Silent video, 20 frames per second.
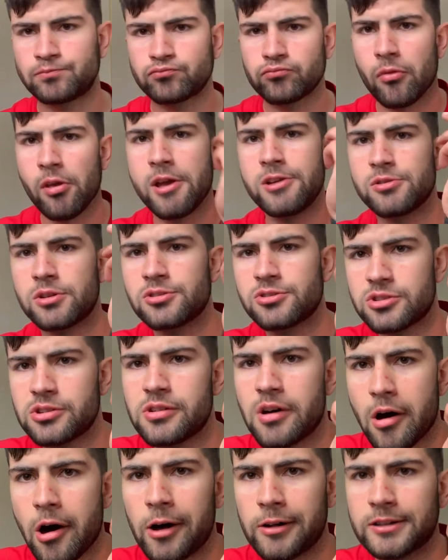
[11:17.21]
These ones
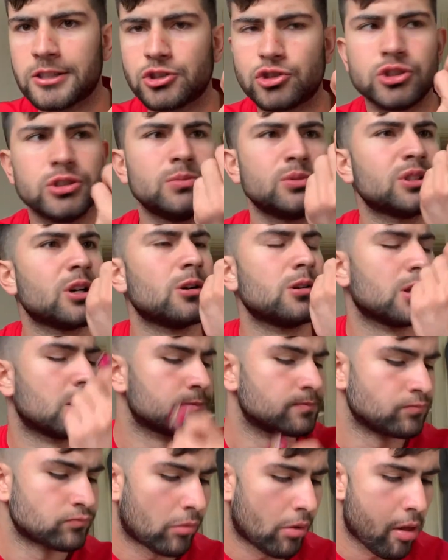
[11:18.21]
are extreme sour though.
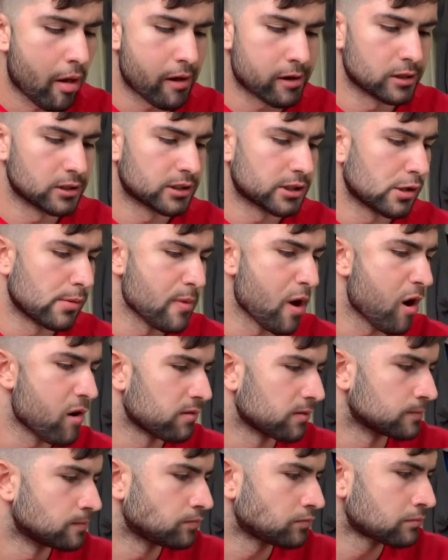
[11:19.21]
And they'll kill me off.
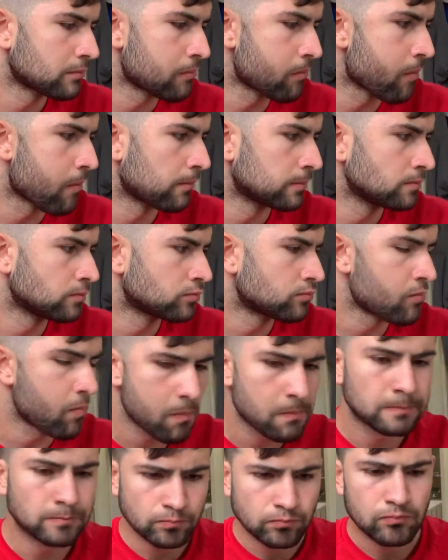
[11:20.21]

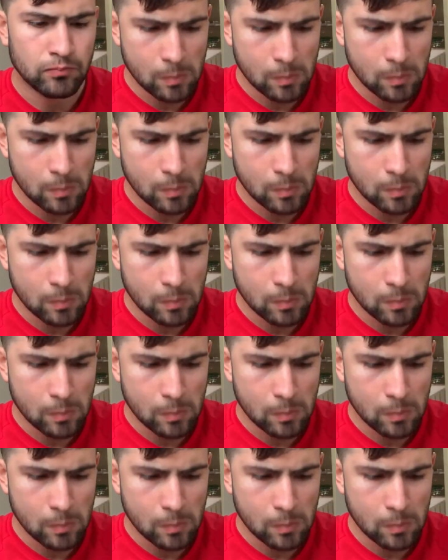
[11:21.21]
Mmm.